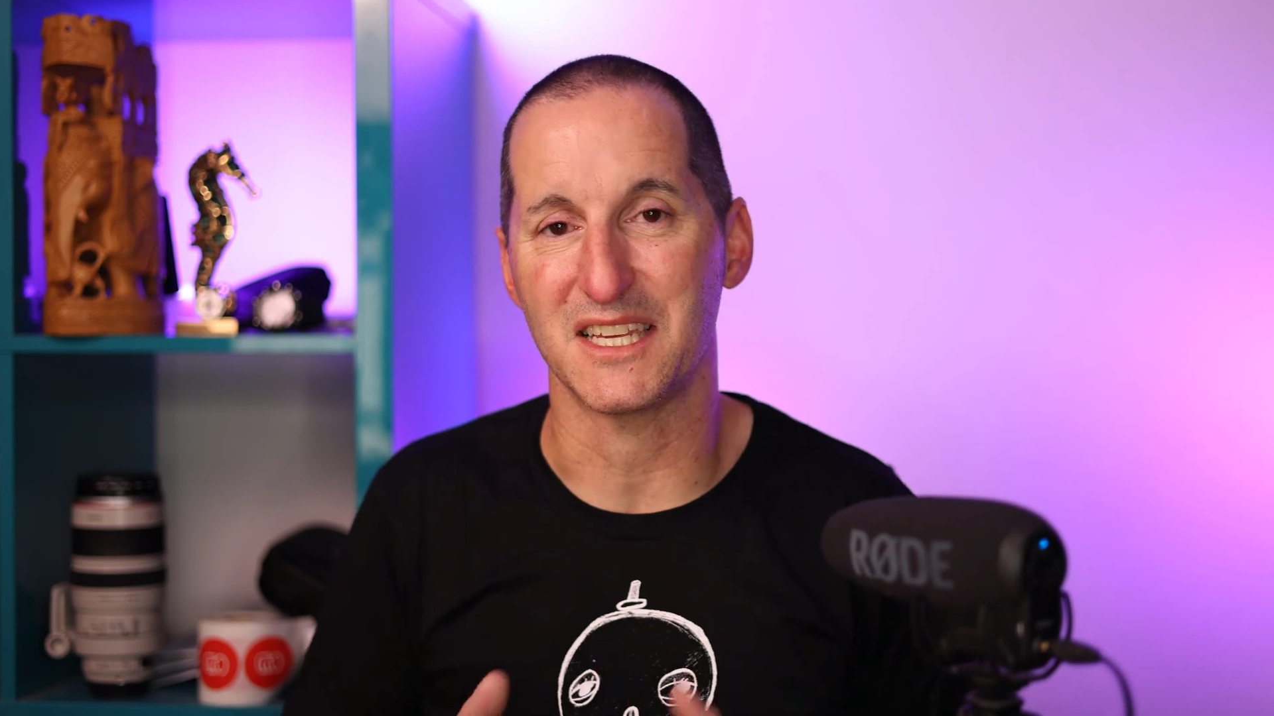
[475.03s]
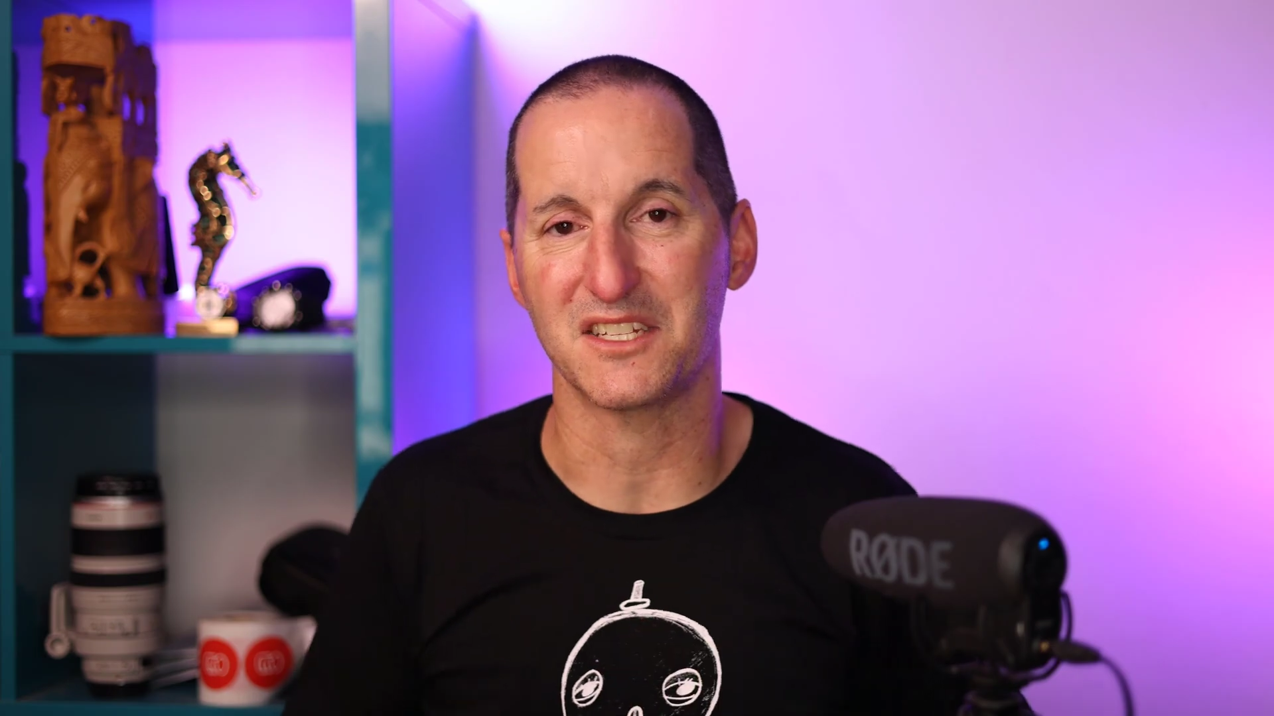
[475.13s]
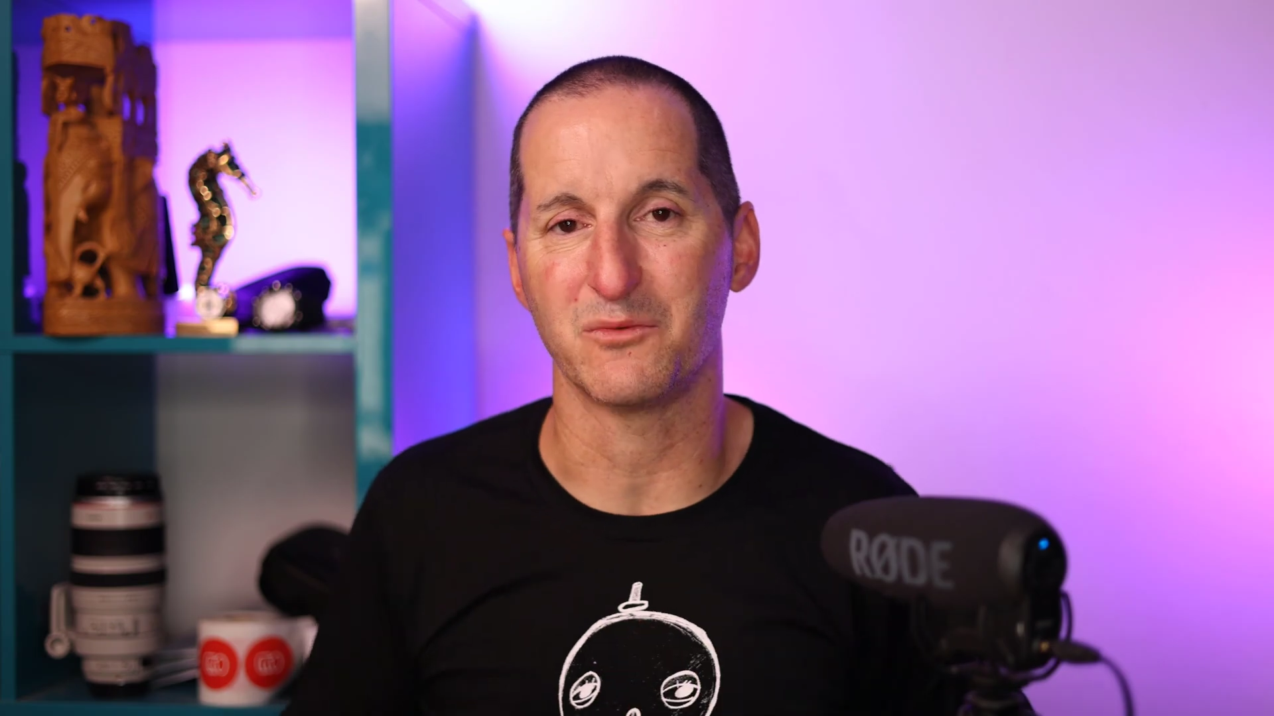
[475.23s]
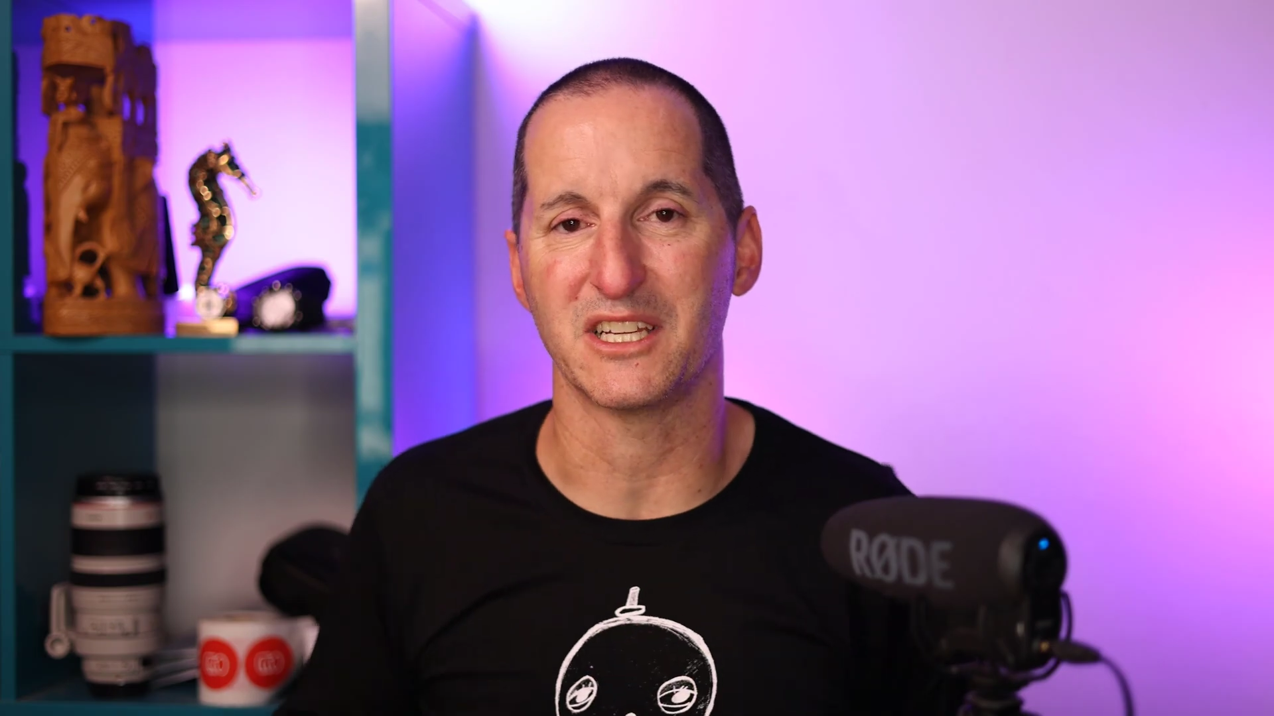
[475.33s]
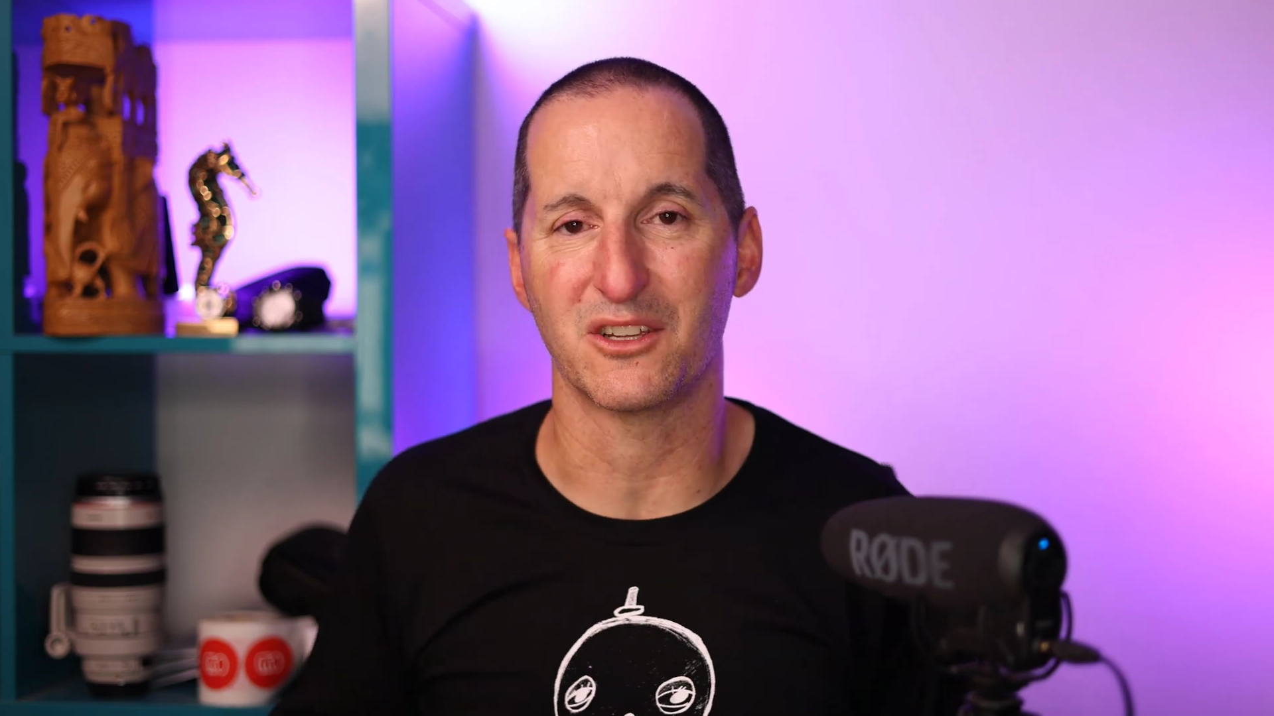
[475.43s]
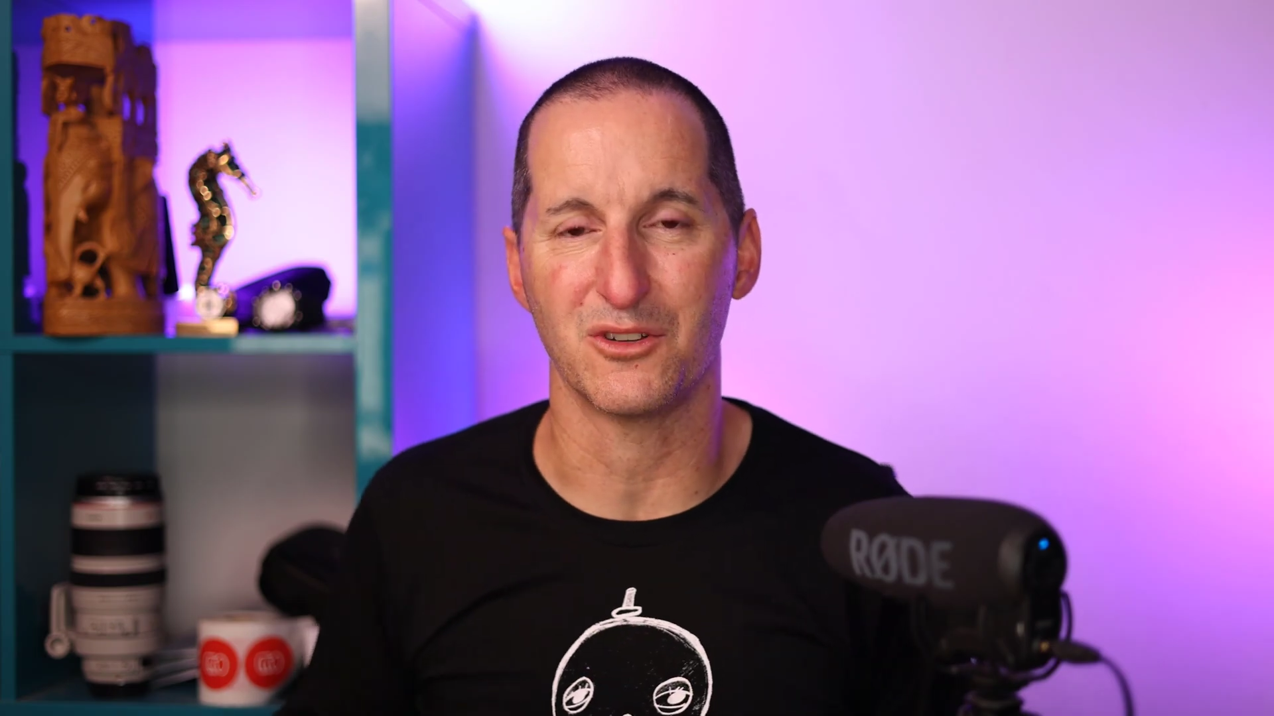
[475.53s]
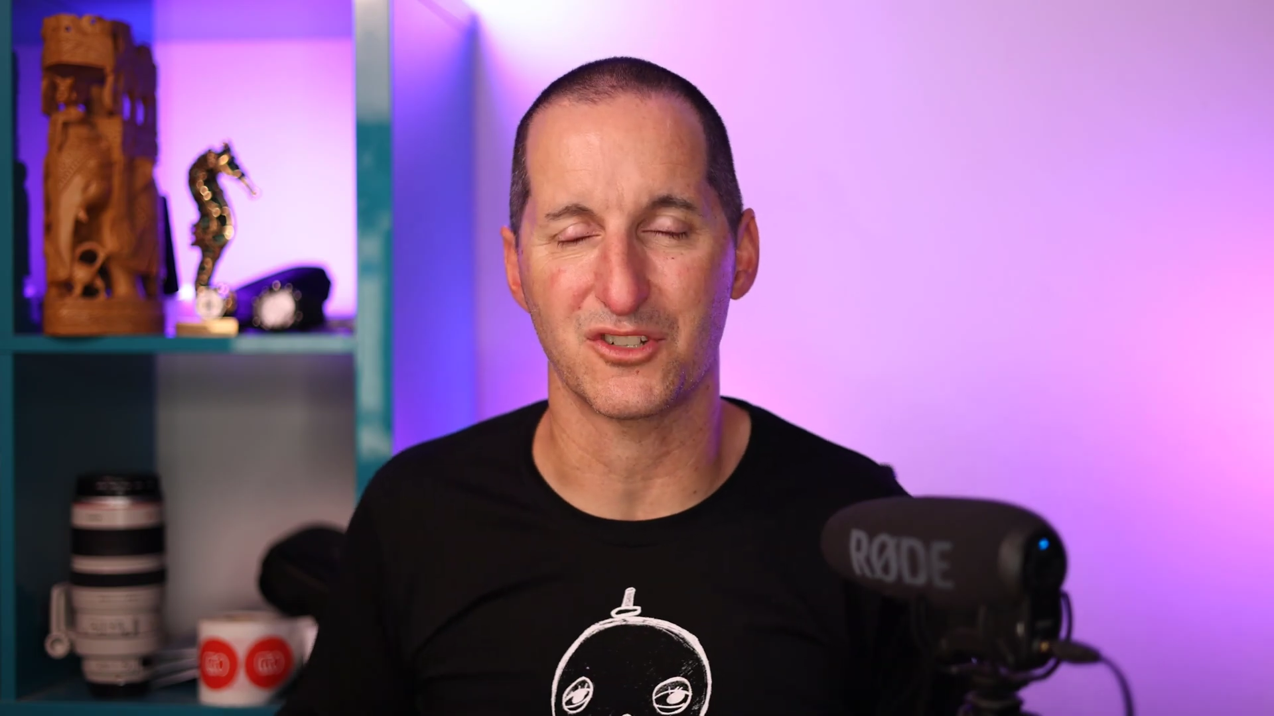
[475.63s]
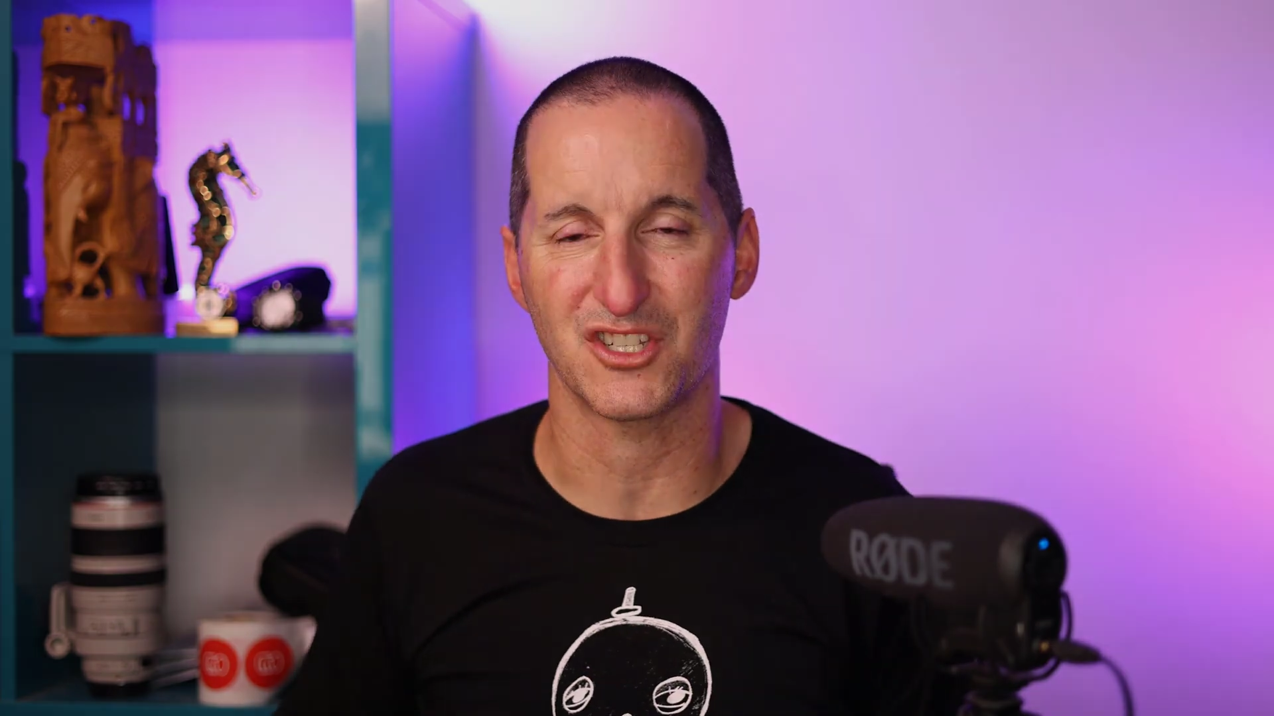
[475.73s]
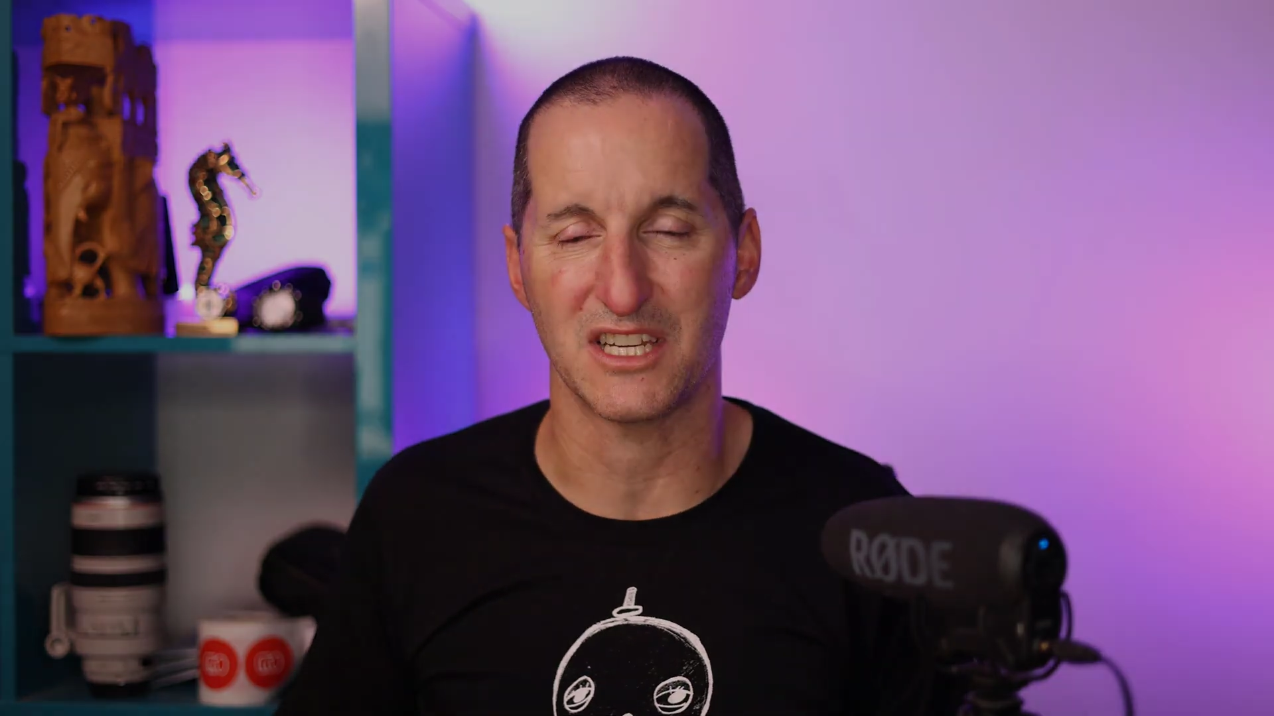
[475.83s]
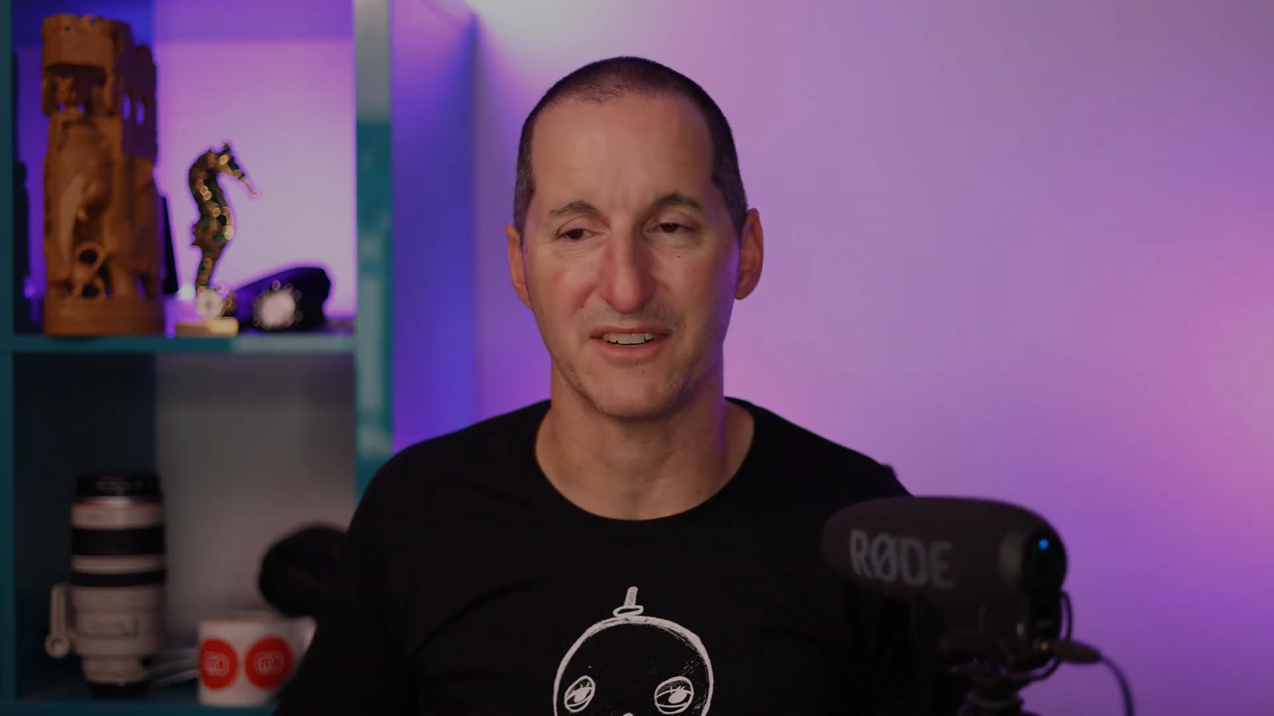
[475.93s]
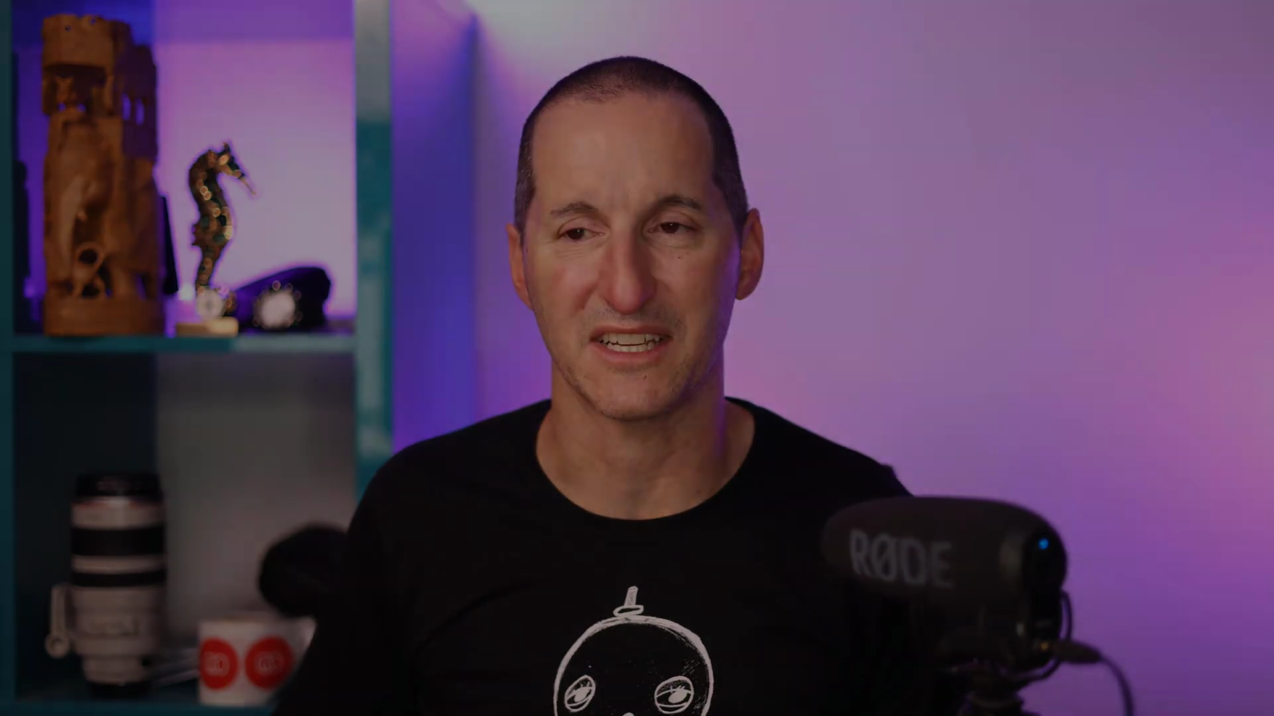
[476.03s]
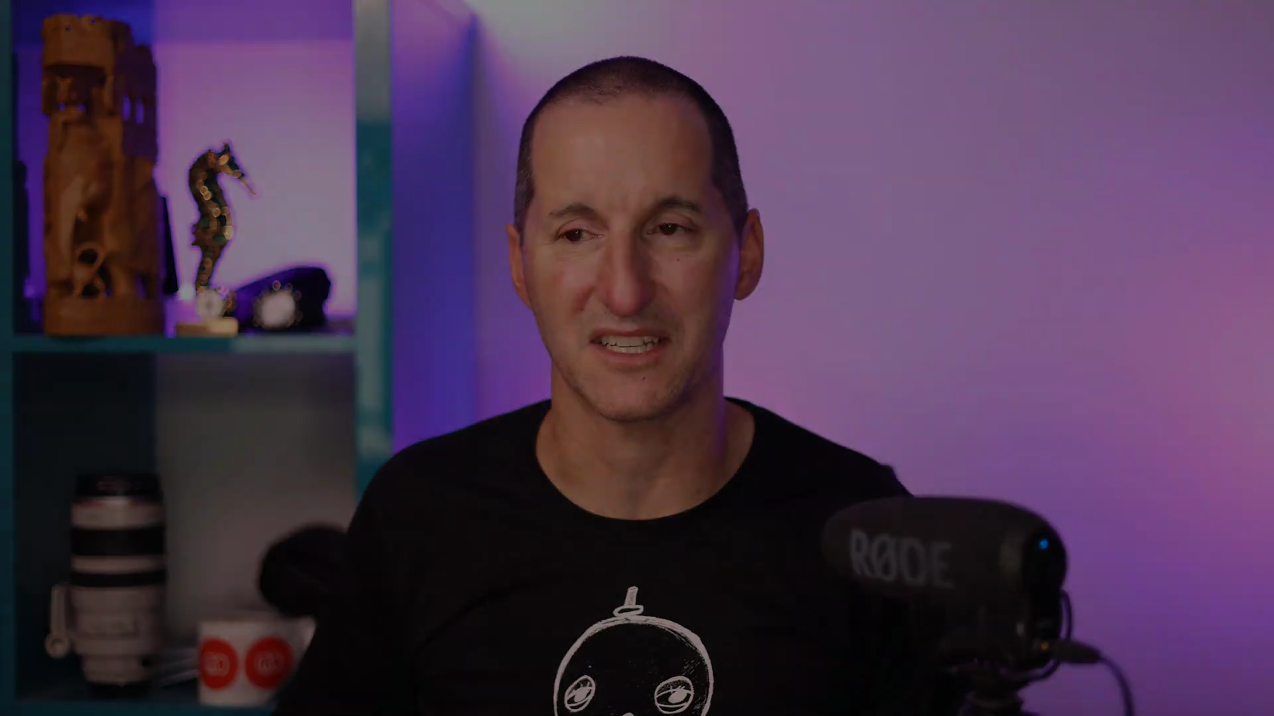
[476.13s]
to where cursor sharing